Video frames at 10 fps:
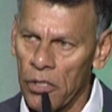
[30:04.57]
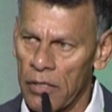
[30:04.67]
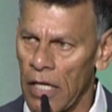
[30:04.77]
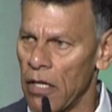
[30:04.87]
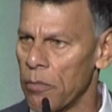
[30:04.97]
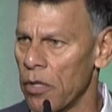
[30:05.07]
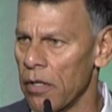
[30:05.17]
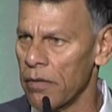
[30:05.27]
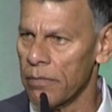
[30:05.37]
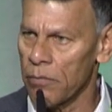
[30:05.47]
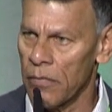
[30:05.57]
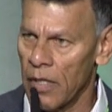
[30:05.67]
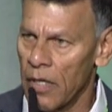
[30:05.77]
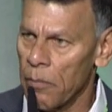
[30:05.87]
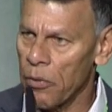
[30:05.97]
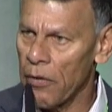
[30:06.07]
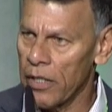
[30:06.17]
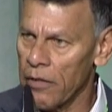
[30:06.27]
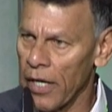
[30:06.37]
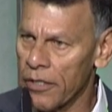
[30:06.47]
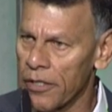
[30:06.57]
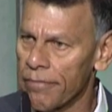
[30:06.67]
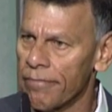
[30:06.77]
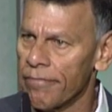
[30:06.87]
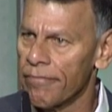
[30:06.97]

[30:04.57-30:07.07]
you stand up, or Prairie Director?